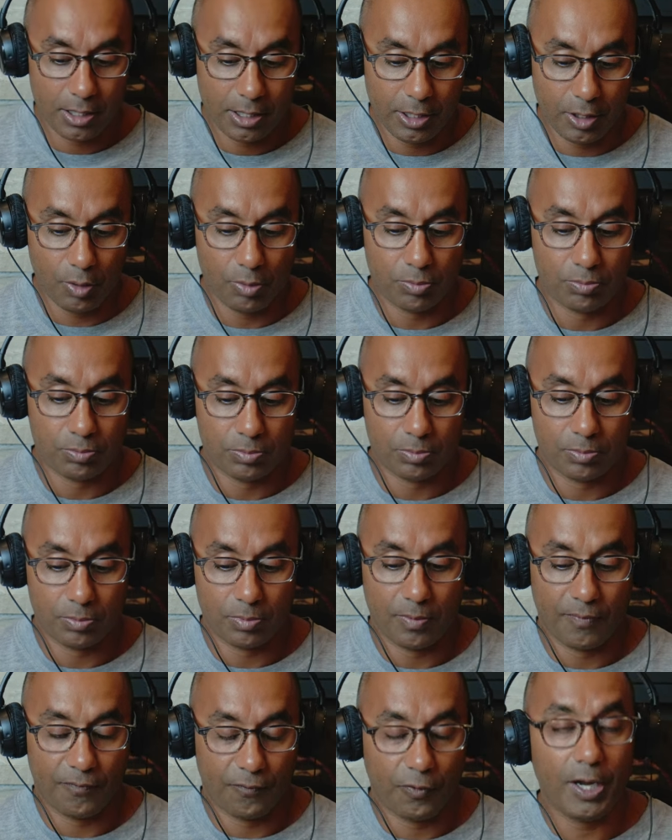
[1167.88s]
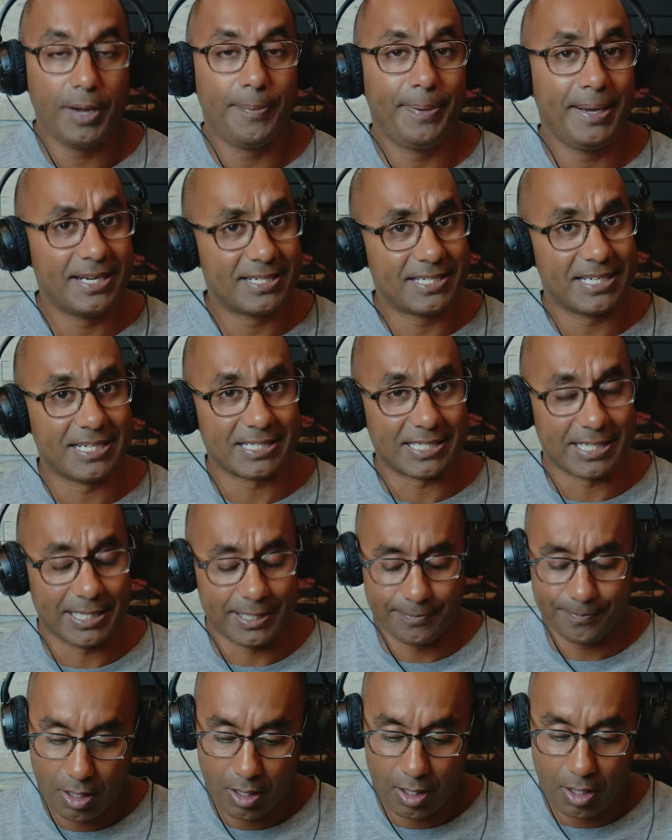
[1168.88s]
you know, free means
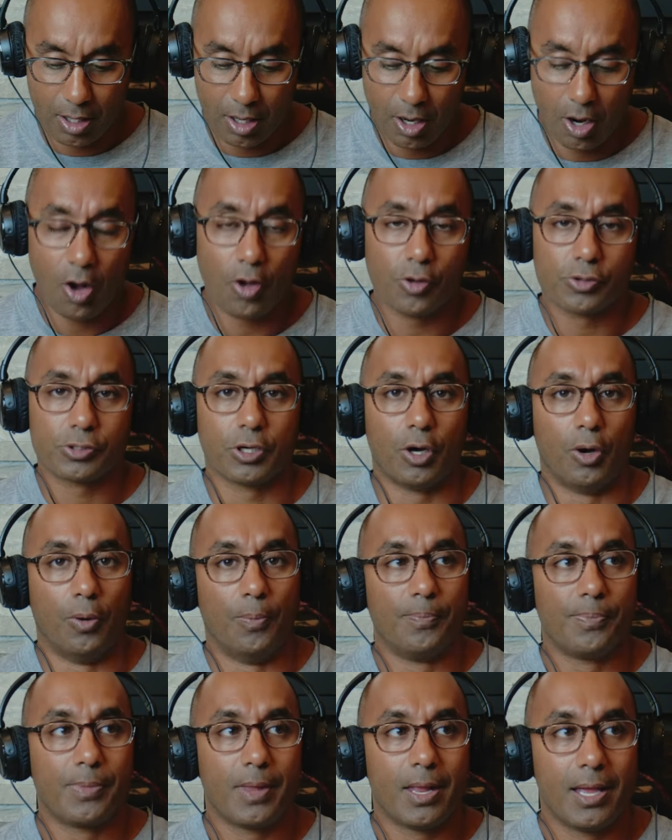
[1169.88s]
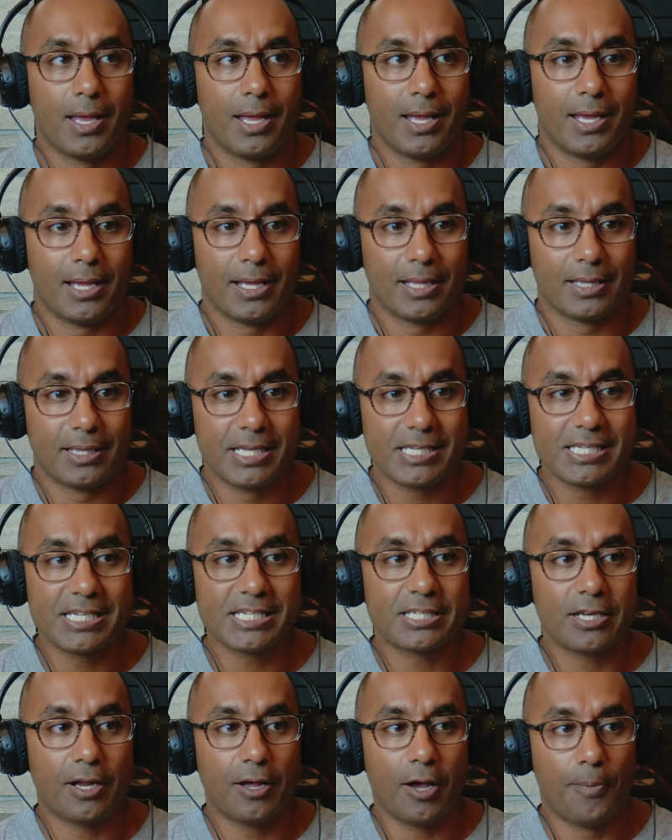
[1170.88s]
easy. Also, this
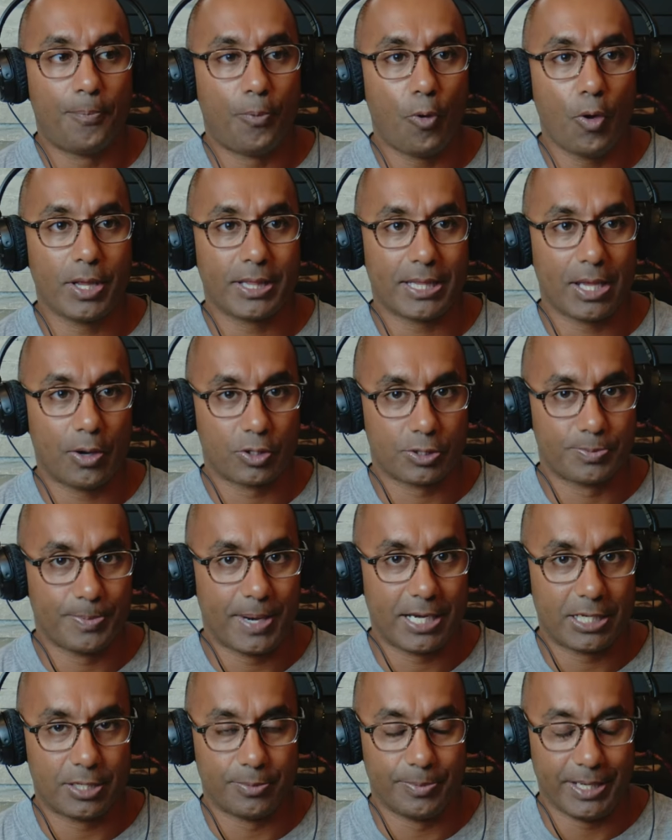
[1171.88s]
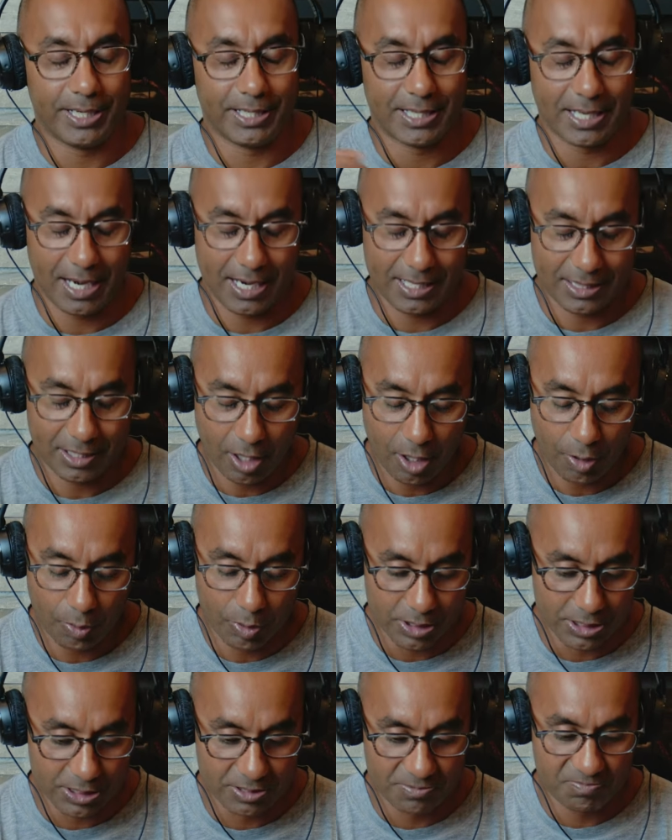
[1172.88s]
is a point that was made to me that I thought
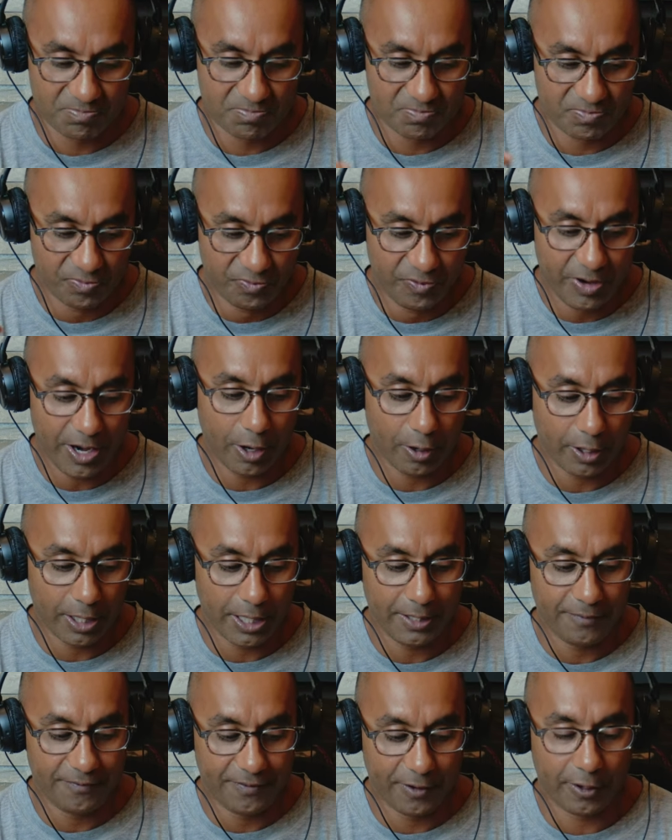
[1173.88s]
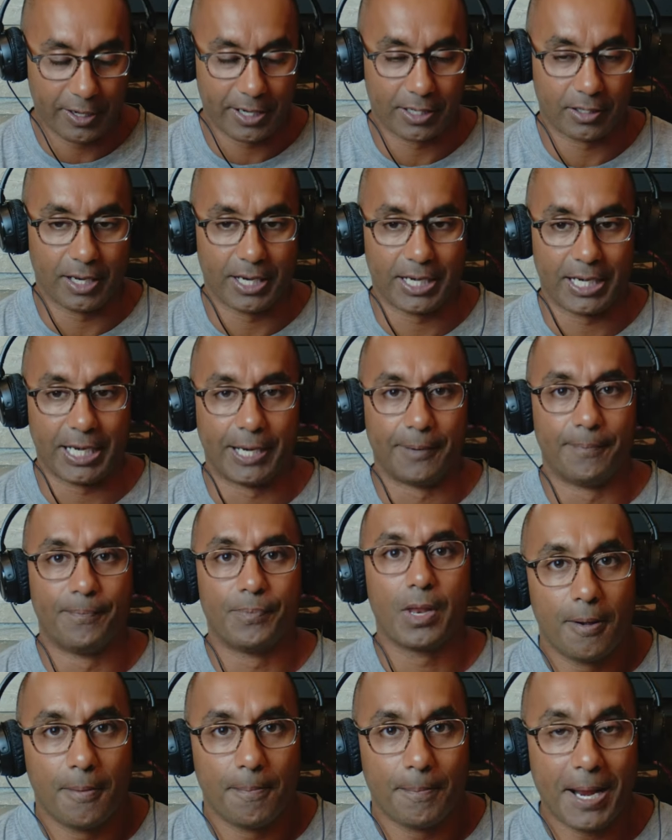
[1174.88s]
was very, very enlightening.
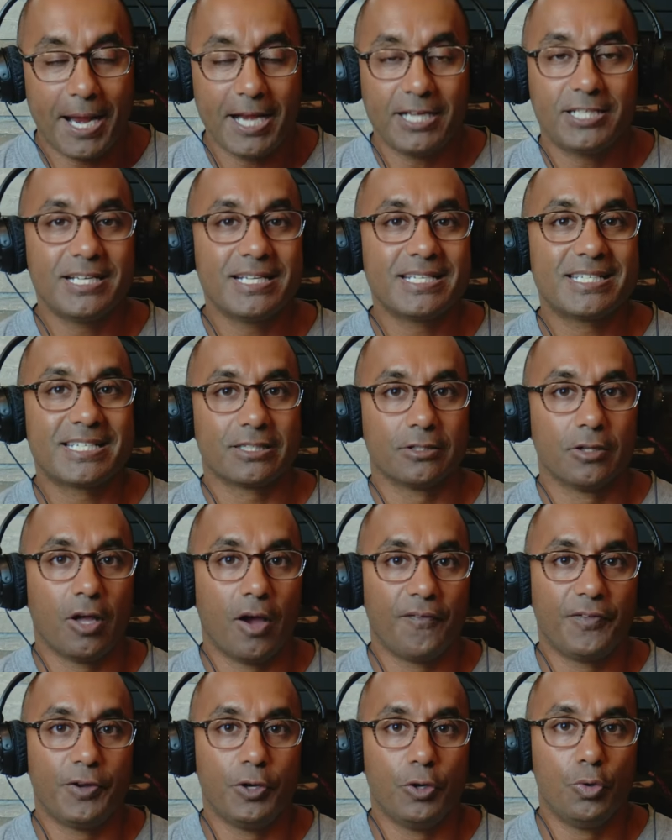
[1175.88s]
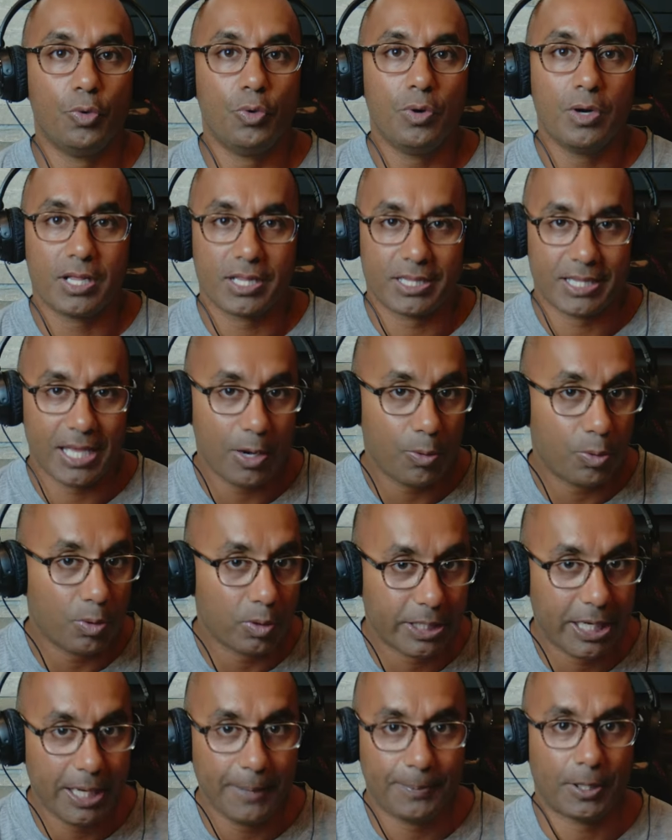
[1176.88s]
Patients love you. They
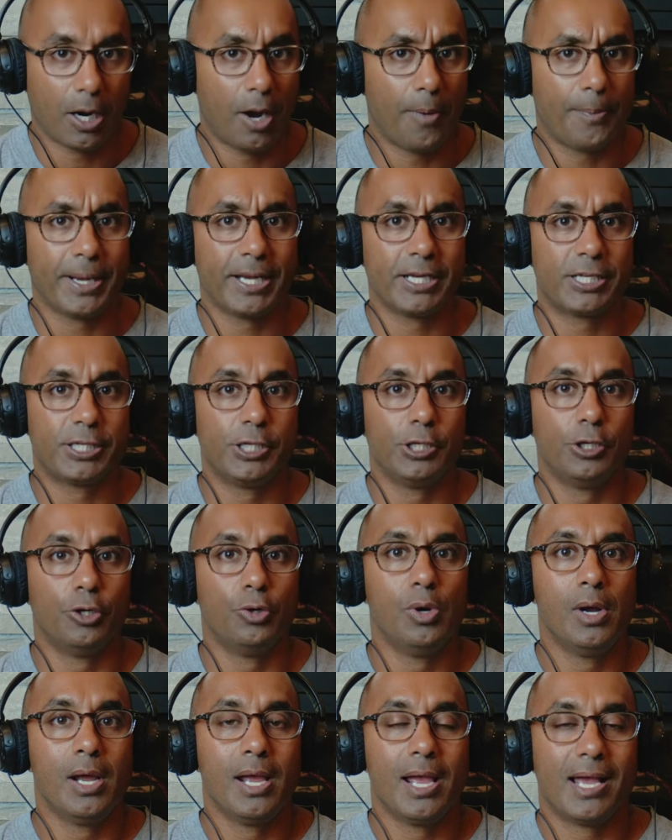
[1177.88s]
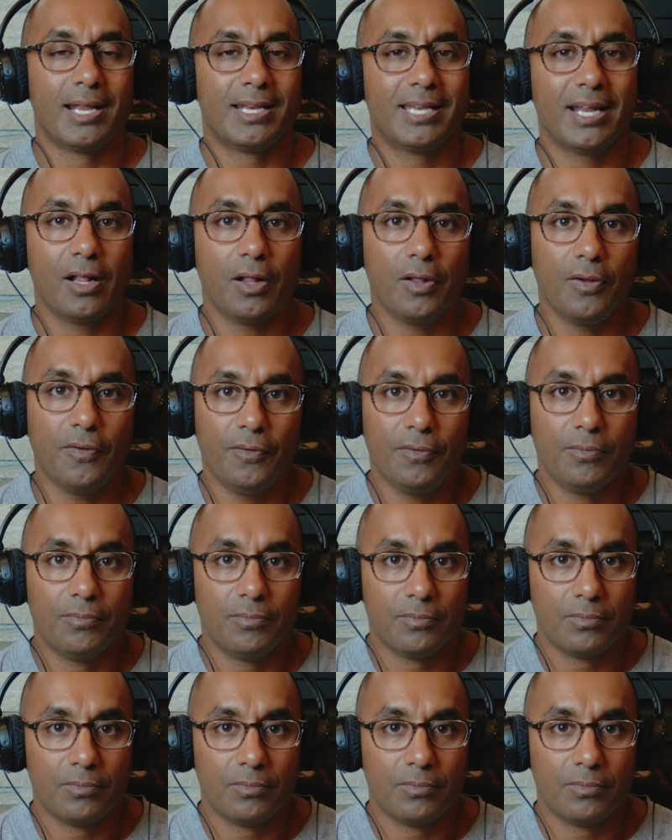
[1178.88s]
will keep coming to you until